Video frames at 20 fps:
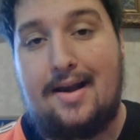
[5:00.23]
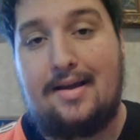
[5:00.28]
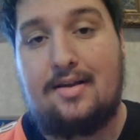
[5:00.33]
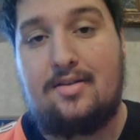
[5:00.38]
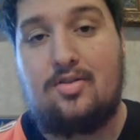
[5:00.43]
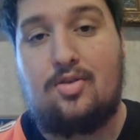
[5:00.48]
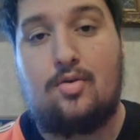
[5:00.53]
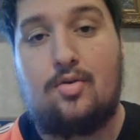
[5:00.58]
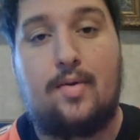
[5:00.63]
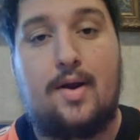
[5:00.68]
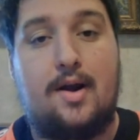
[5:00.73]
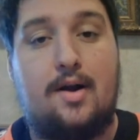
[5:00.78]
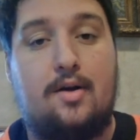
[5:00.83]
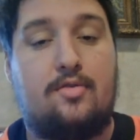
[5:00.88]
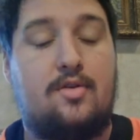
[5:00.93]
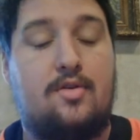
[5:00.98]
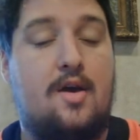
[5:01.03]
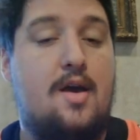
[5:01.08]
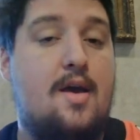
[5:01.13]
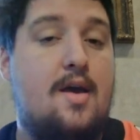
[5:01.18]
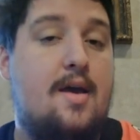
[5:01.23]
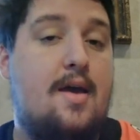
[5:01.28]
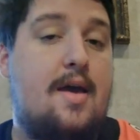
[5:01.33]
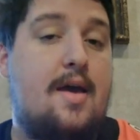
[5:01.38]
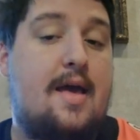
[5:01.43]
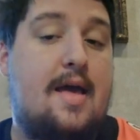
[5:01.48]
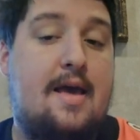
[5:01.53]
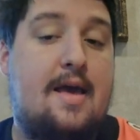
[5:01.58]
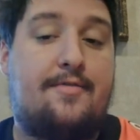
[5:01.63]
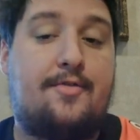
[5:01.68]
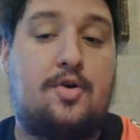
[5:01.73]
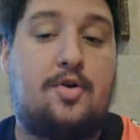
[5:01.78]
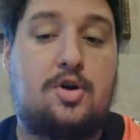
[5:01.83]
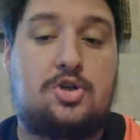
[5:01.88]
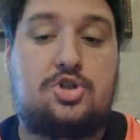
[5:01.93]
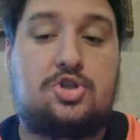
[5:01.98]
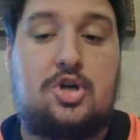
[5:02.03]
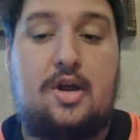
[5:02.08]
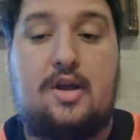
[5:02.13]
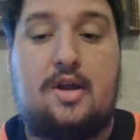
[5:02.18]
against the Raiders. If
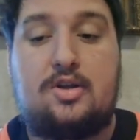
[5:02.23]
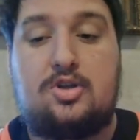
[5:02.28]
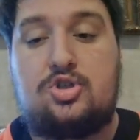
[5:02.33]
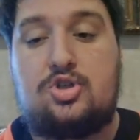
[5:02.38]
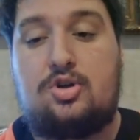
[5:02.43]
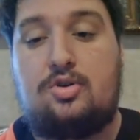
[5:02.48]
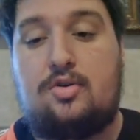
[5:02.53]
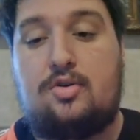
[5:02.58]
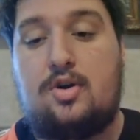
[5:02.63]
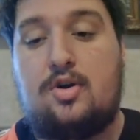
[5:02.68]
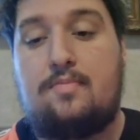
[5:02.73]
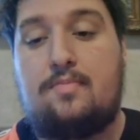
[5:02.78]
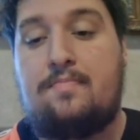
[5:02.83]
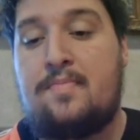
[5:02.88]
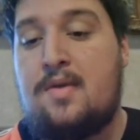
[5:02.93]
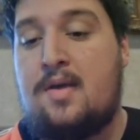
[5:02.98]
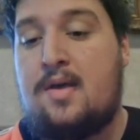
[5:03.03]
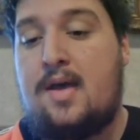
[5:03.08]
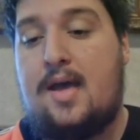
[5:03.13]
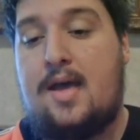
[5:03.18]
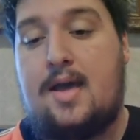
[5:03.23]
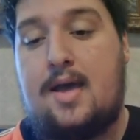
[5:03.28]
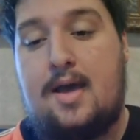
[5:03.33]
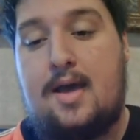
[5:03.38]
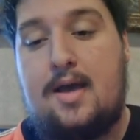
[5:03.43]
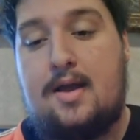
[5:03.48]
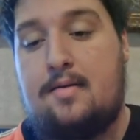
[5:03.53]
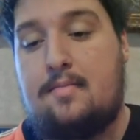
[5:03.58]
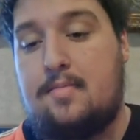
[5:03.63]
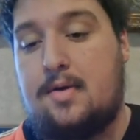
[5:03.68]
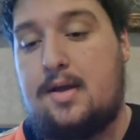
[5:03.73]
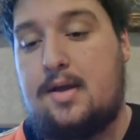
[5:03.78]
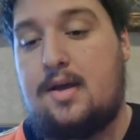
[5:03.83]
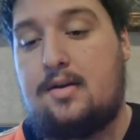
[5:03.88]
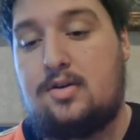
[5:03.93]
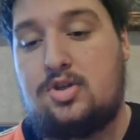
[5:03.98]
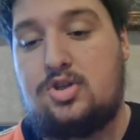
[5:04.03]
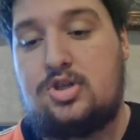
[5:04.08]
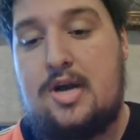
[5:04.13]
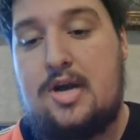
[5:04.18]
Chris Jenkins Jr. and
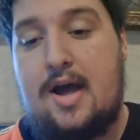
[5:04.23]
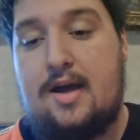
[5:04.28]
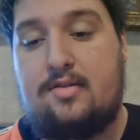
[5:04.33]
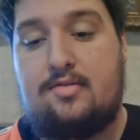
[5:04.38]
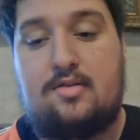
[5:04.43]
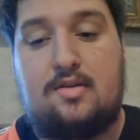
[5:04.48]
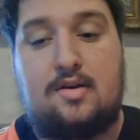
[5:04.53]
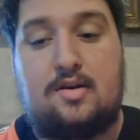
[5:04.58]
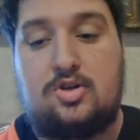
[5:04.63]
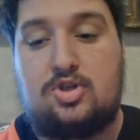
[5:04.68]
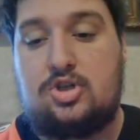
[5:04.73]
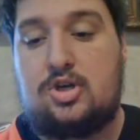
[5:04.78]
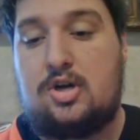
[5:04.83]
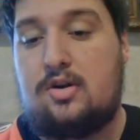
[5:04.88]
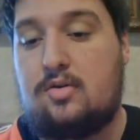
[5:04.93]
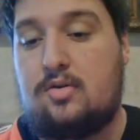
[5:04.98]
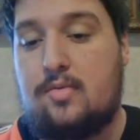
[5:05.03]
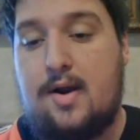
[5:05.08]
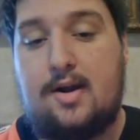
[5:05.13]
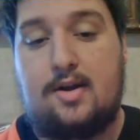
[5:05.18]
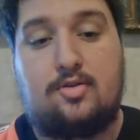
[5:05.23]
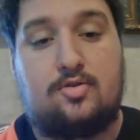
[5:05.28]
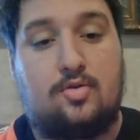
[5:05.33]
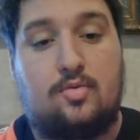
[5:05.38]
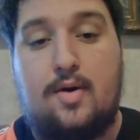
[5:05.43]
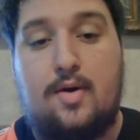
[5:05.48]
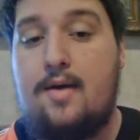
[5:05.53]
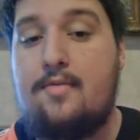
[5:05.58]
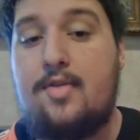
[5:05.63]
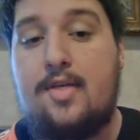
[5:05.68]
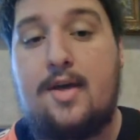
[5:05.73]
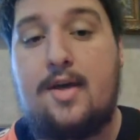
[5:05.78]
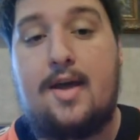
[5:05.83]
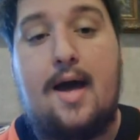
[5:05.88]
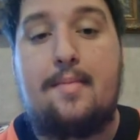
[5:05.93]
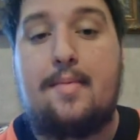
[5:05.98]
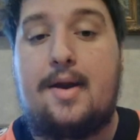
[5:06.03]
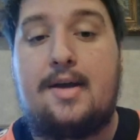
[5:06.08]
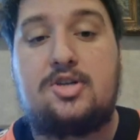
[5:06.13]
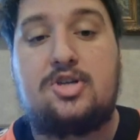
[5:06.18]
McKinley Jackson and Sheldon Rankins, or whatever the
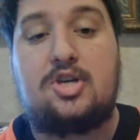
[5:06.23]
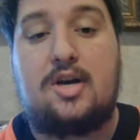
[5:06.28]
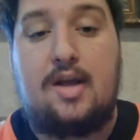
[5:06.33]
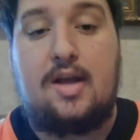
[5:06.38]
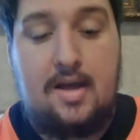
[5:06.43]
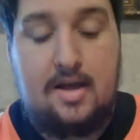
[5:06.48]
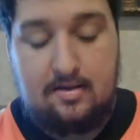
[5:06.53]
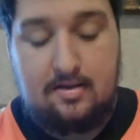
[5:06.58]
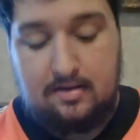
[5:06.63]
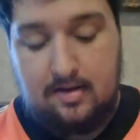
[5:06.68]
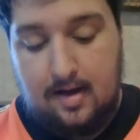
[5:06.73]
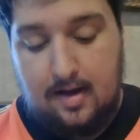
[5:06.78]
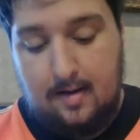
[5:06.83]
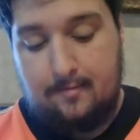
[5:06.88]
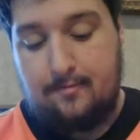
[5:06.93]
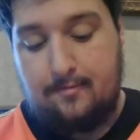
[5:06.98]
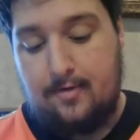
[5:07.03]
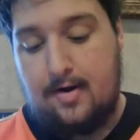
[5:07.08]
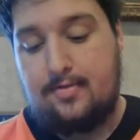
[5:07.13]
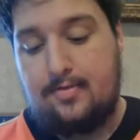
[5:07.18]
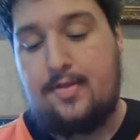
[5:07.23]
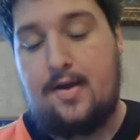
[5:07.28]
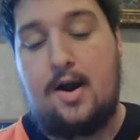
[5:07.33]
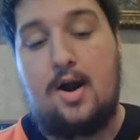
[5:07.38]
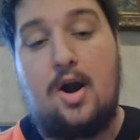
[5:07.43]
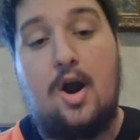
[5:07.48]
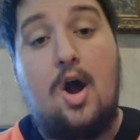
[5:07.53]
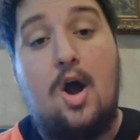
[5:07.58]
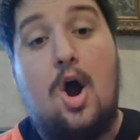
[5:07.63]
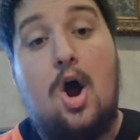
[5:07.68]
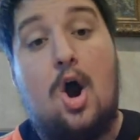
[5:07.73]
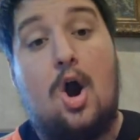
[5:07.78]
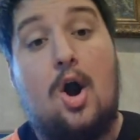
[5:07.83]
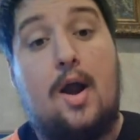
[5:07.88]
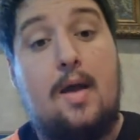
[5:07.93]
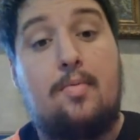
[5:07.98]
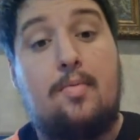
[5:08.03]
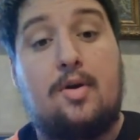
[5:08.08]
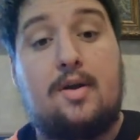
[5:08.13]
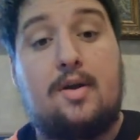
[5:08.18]
combination is up front there,
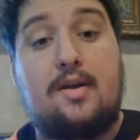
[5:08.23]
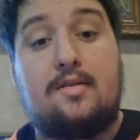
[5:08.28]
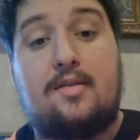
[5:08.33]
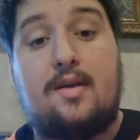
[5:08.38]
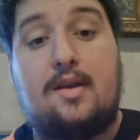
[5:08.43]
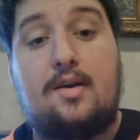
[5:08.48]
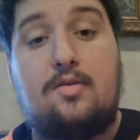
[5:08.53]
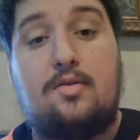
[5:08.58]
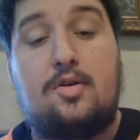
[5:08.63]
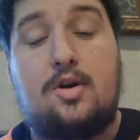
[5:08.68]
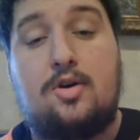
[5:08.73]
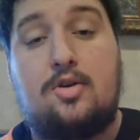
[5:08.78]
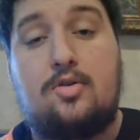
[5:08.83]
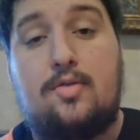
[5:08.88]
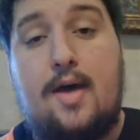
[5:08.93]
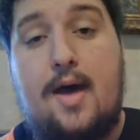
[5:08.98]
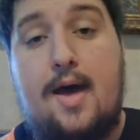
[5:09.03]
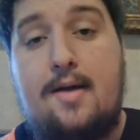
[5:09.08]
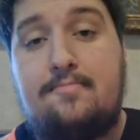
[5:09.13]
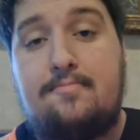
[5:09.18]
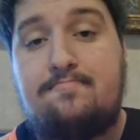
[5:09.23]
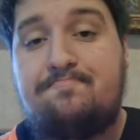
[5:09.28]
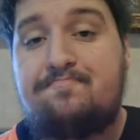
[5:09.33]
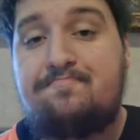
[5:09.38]
are able to continue to do that,